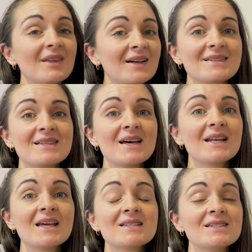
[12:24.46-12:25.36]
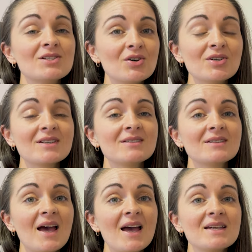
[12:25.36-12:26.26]
Like I said, it's not
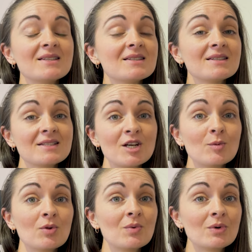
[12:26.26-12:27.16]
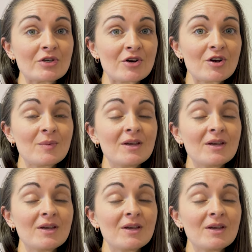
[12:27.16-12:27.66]
a sustainable wardrobe